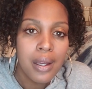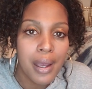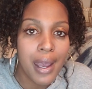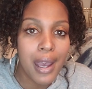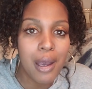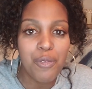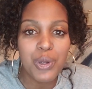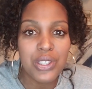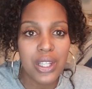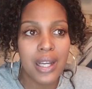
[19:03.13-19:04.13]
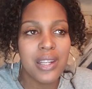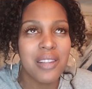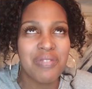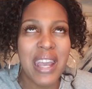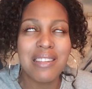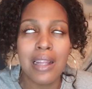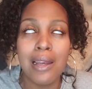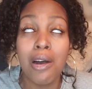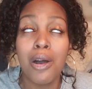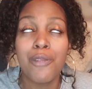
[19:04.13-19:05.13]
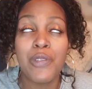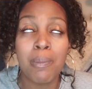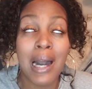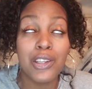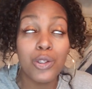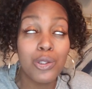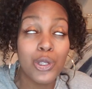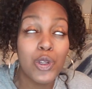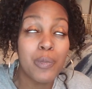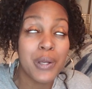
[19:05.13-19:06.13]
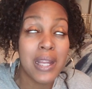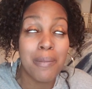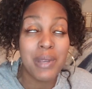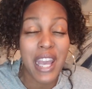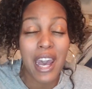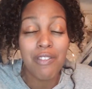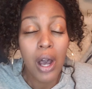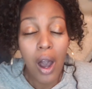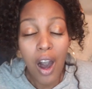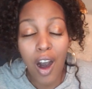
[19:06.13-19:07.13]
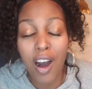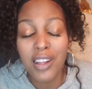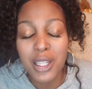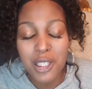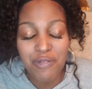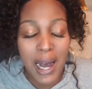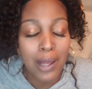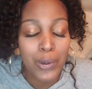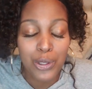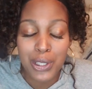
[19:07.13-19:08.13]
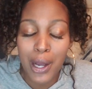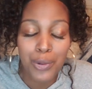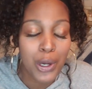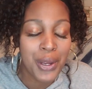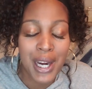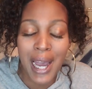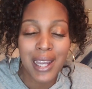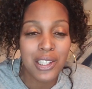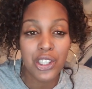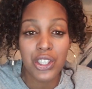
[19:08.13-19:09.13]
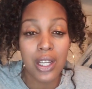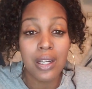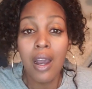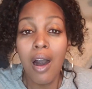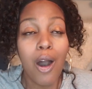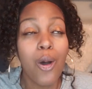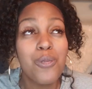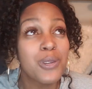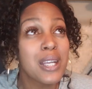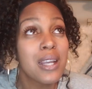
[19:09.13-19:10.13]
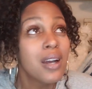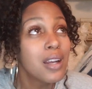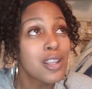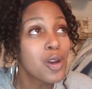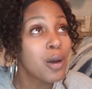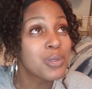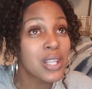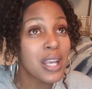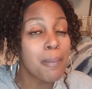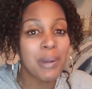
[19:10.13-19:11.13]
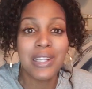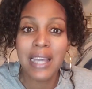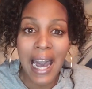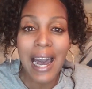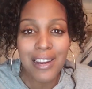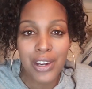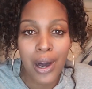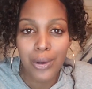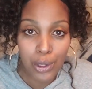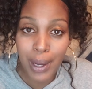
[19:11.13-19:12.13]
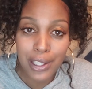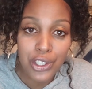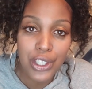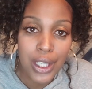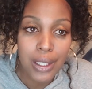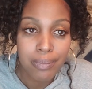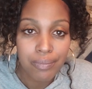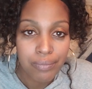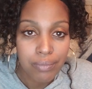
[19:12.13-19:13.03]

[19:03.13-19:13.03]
Every Sunday, thank the Lord for my YouTube and let me have all these followers that don't know that I ain't shit. Hopefully, you know what I'm saying? But the God know you ain't shit.